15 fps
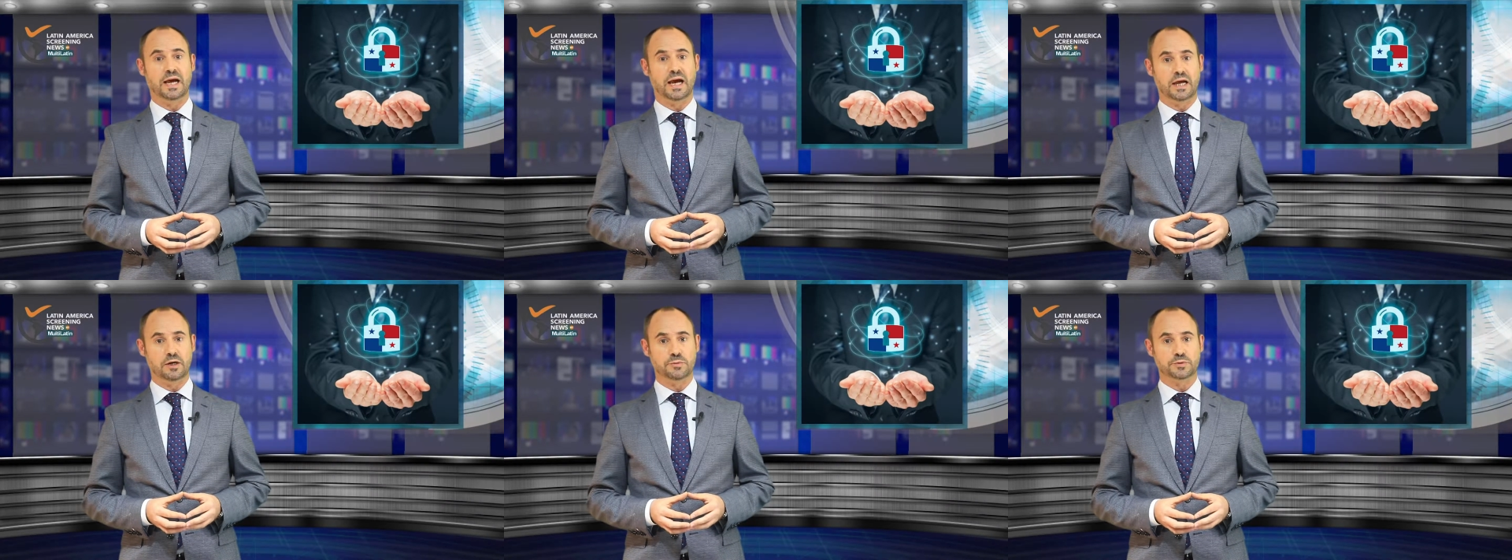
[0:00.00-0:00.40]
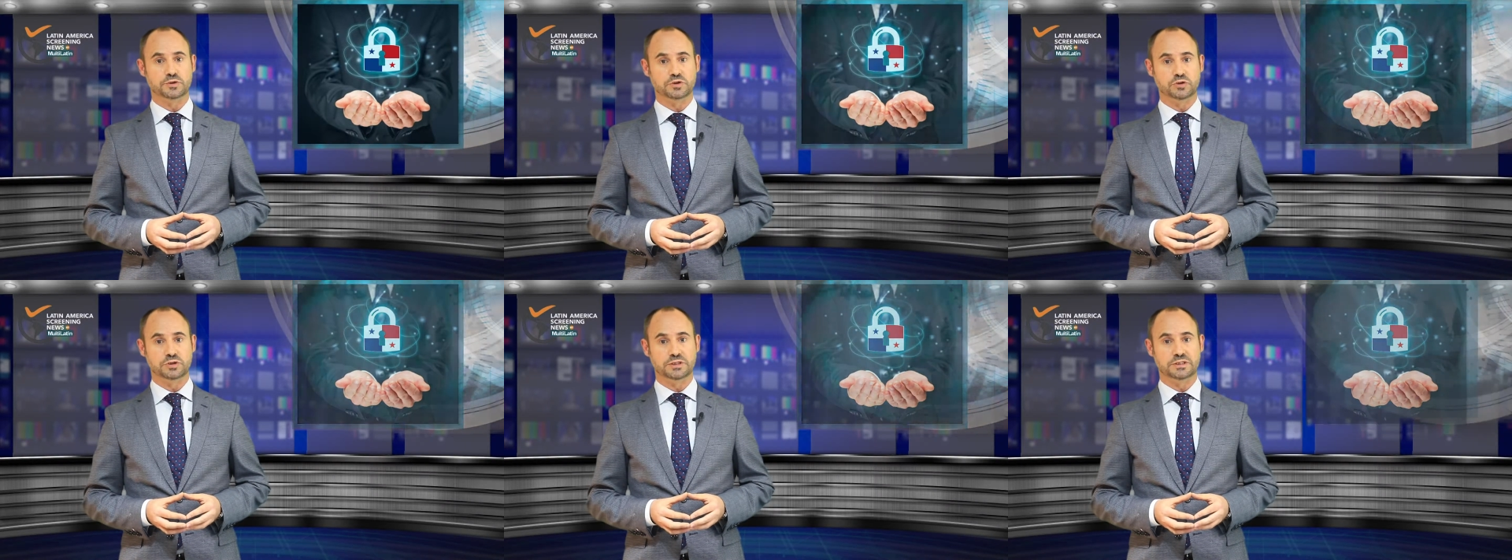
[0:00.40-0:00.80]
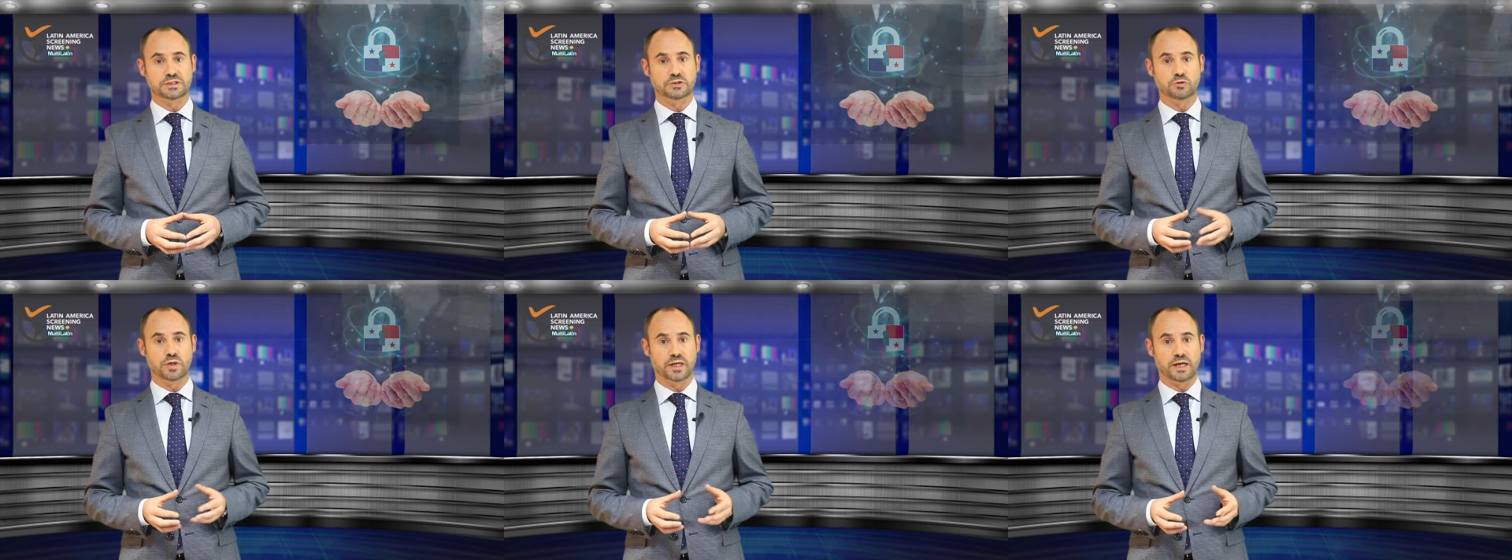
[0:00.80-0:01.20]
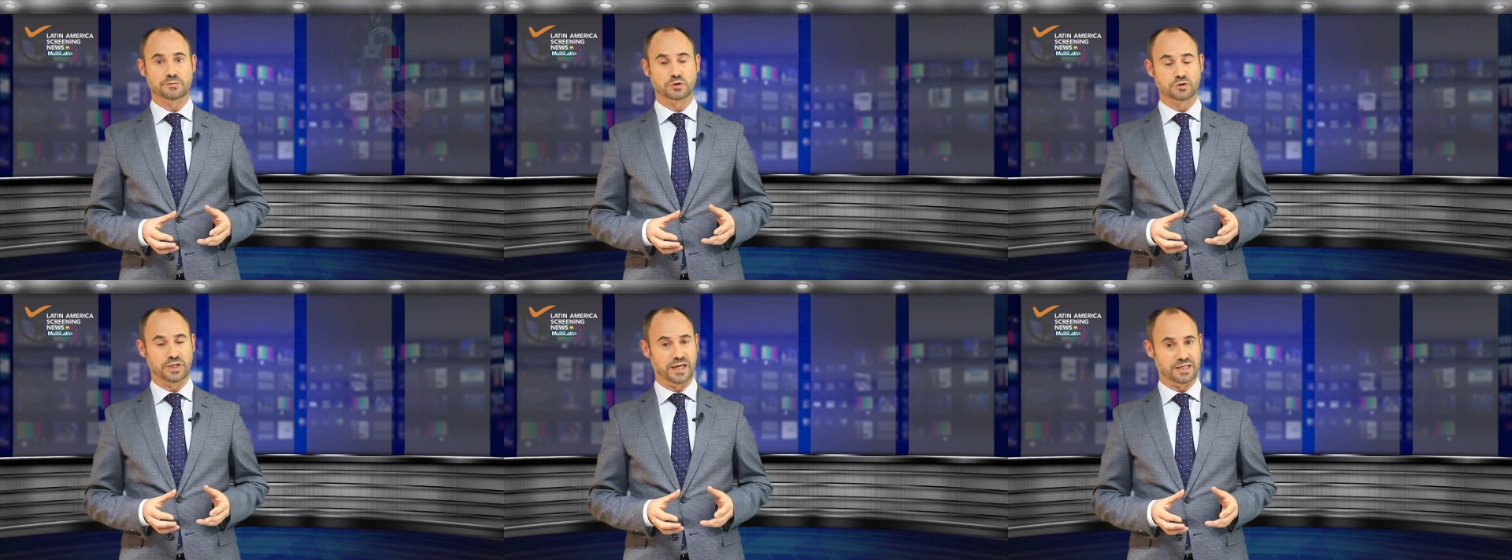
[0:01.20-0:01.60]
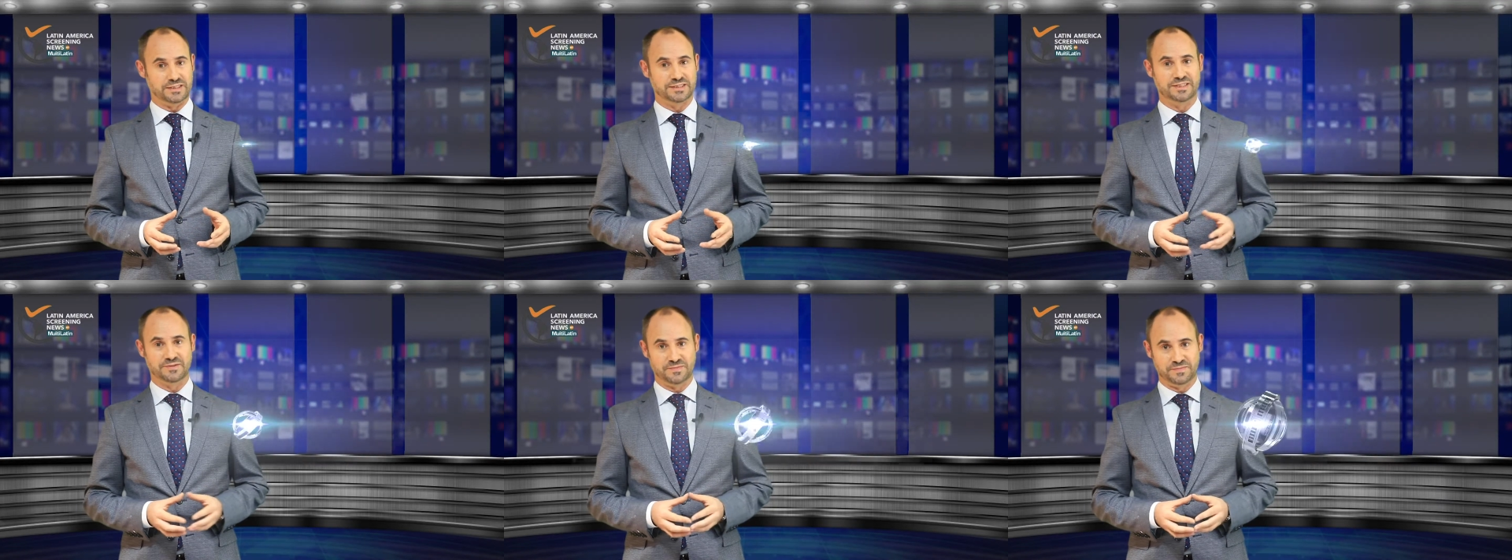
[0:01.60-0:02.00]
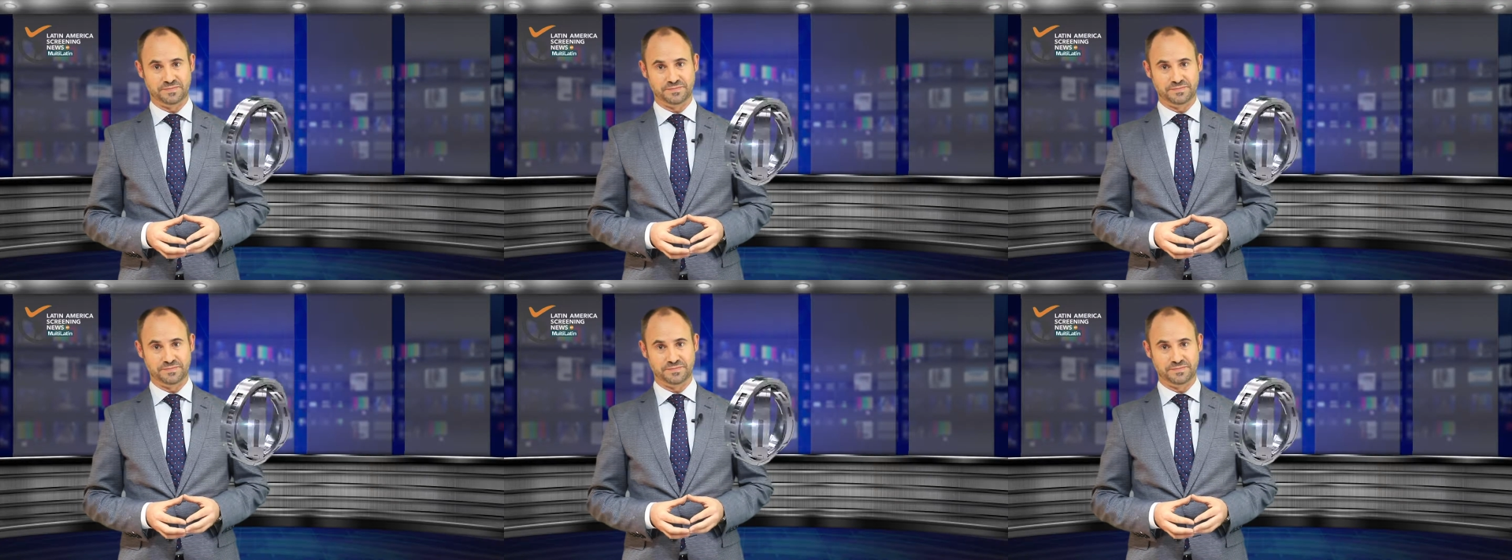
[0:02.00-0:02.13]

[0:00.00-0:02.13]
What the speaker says: an opportunity to get up to date.